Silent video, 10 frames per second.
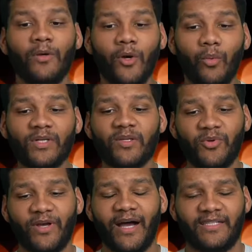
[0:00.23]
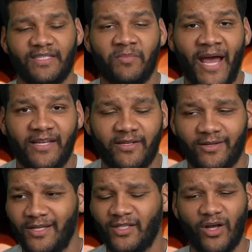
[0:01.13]
What's up, you guys? It's Matt here.
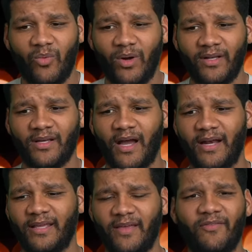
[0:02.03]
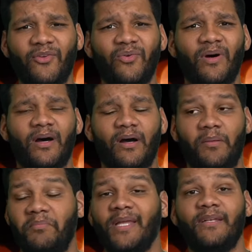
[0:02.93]
So I wanted to kind of give you a, a
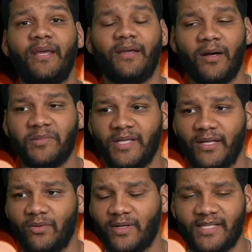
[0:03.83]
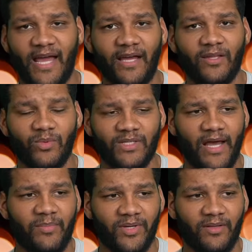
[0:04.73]
midday update on exactly what's
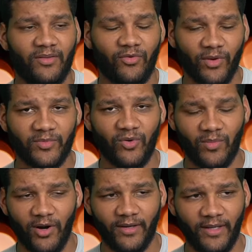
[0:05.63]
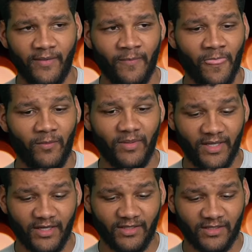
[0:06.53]
happening in the crypto market,
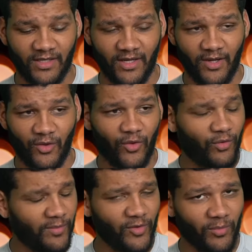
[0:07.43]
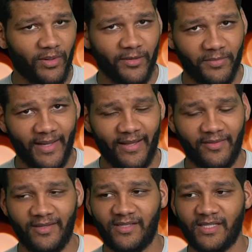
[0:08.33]
because the crypto bloodbath
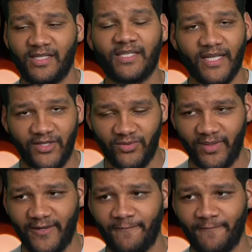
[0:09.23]
is continuing.